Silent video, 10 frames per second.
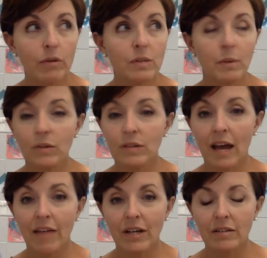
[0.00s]
we're supposed to
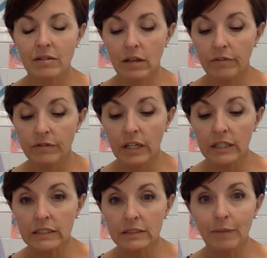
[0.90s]
have that stuff
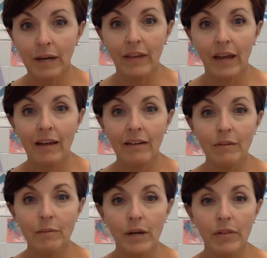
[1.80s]
done by the end of
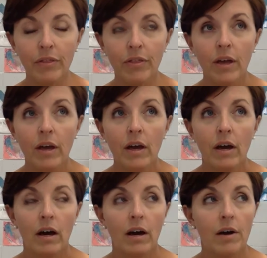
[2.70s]
the month,
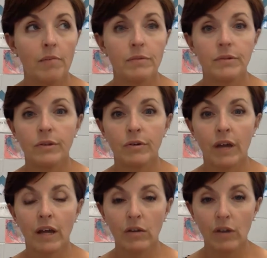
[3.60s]
so
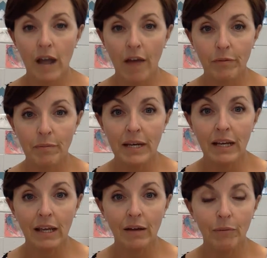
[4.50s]
that you can have a
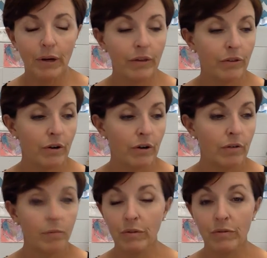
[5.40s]
meeting with
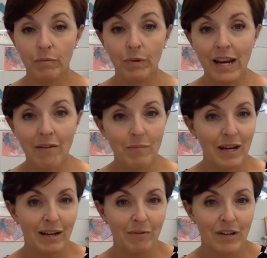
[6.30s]
we can have a
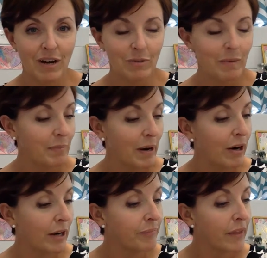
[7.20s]
meeting with Dr.
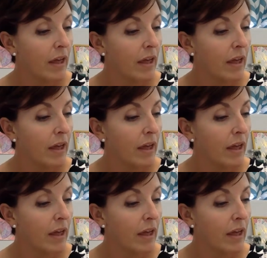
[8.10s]
McVeary.